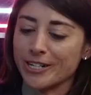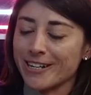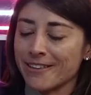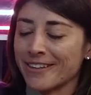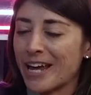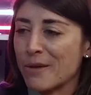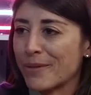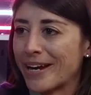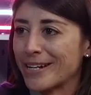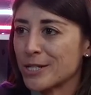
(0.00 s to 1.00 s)
on the
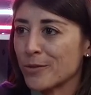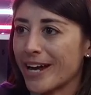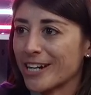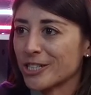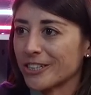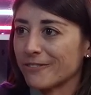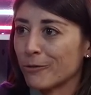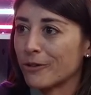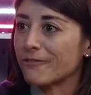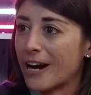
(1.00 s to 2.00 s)
campaign, so we actually
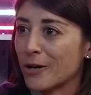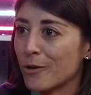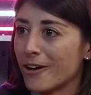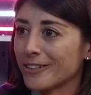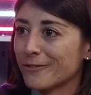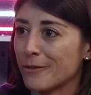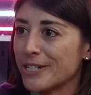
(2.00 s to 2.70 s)
were firewalled from each